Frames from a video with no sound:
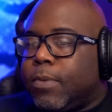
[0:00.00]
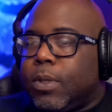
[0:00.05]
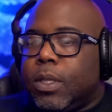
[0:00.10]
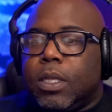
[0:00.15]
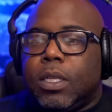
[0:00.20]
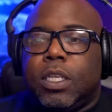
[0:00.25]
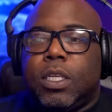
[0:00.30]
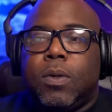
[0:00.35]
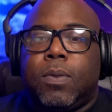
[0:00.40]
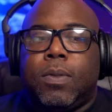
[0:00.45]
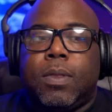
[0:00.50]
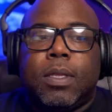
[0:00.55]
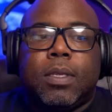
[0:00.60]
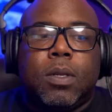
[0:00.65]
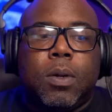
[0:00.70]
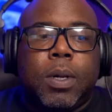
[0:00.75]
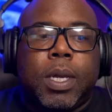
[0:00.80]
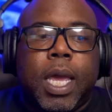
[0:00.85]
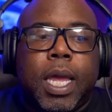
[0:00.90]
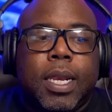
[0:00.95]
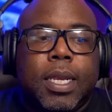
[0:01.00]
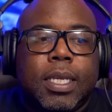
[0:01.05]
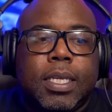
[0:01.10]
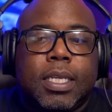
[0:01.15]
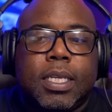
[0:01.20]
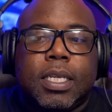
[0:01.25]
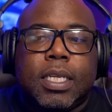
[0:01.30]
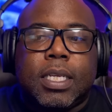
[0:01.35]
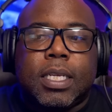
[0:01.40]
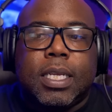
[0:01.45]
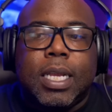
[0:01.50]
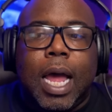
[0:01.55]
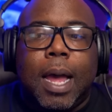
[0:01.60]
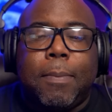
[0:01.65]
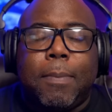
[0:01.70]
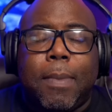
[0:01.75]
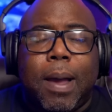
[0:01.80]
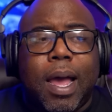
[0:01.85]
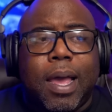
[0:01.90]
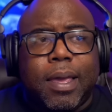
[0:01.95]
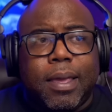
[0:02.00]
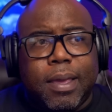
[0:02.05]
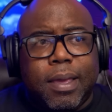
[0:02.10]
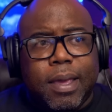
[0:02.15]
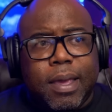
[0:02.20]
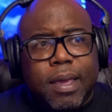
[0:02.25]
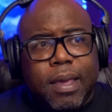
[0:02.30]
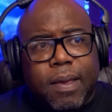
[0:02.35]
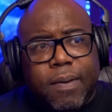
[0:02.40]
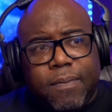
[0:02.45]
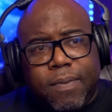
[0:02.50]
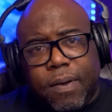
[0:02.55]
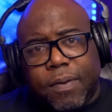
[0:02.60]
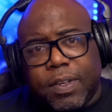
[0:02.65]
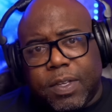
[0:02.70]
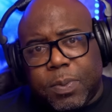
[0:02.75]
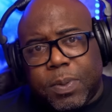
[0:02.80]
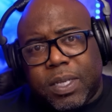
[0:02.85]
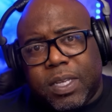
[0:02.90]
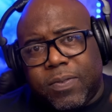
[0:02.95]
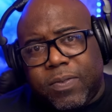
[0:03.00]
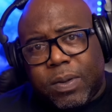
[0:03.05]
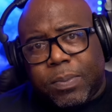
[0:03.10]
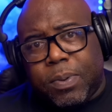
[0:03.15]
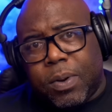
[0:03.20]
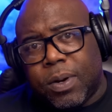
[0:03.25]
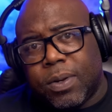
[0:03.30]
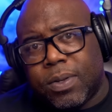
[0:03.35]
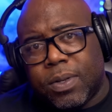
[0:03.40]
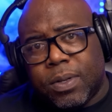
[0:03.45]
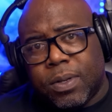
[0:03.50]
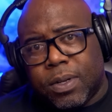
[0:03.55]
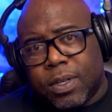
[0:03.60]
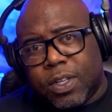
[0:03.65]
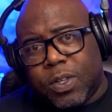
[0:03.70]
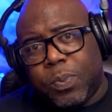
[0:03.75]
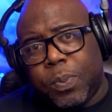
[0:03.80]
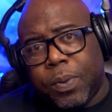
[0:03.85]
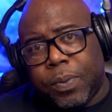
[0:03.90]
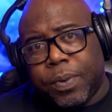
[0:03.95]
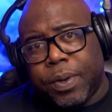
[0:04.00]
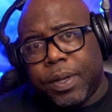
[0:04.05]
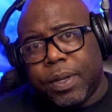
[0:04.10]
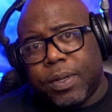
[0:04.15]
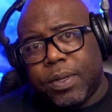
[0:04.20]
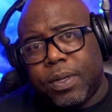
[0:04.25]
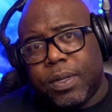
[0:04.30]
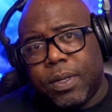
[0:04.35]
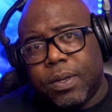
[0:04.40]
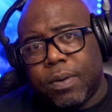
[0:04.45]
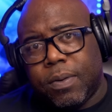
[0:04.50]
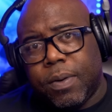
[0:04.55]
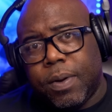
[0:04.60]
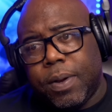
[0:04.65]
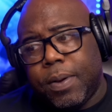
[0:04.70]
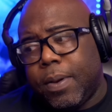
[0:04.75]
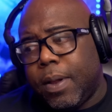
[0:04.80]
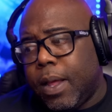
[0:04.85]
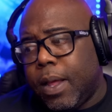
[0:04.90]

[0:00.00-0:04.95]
So again, this is just not my very specific personal experience, all right?